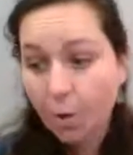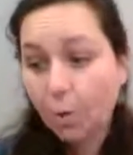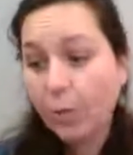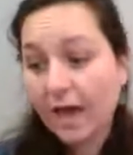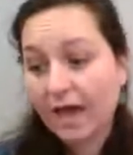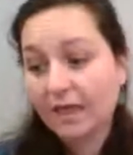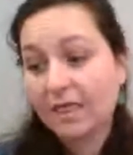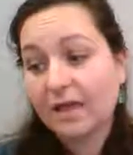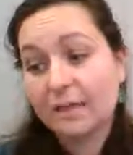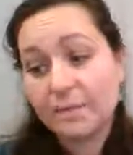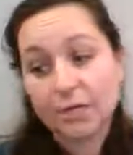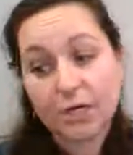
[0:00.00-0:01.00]
with
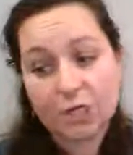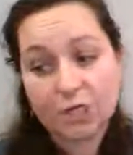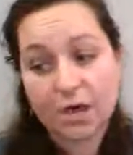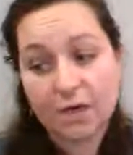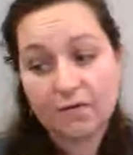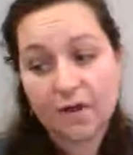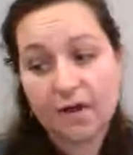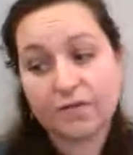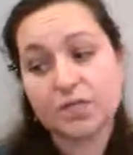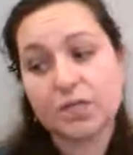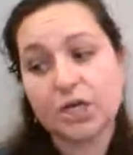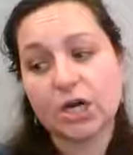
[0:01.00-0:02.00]
an immigration
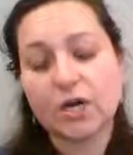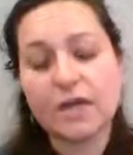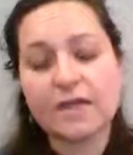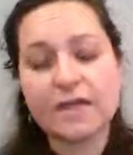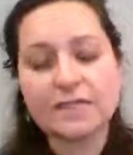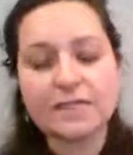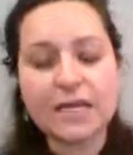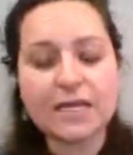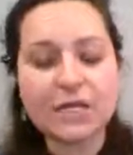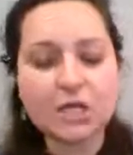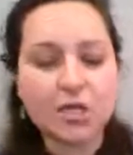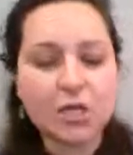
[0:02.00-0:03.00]
officer, and they say
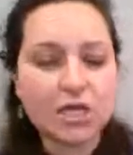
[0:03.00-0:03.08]
that